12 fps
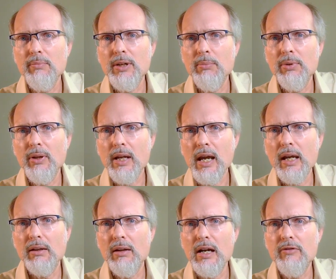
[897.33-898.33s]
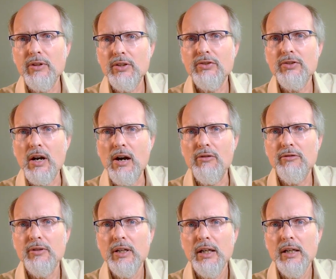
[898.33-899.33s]
People hate life itself.
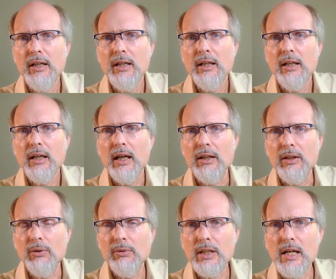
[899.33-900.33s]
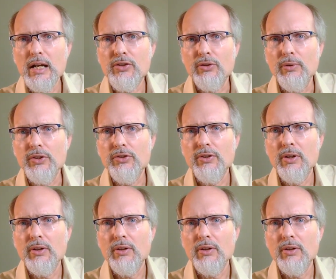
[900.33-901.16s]
And the only answer is